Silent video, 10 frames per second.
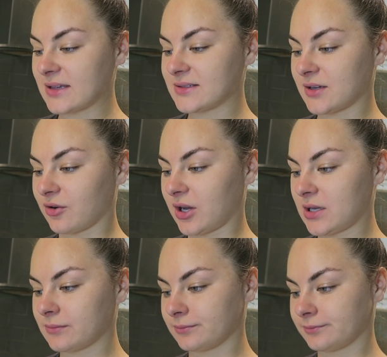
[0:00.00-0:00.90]
Hey Siri,
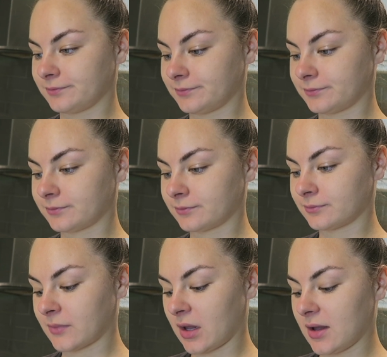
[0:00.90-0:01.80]

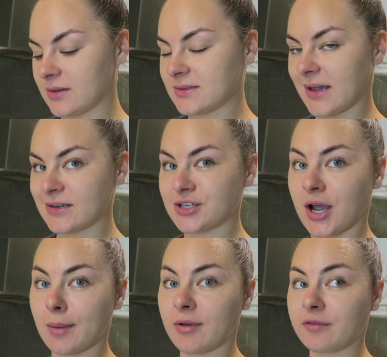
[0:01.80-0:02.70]
set
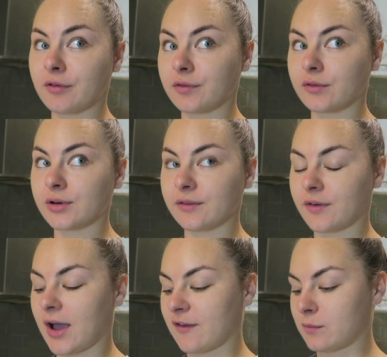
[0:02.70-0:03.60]
timer for
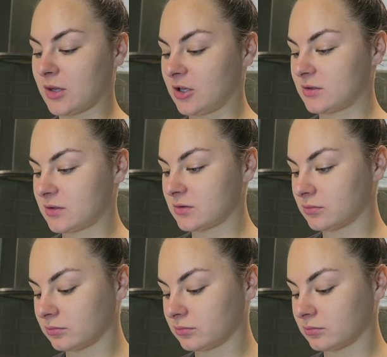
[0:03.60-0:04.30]
45 minutes.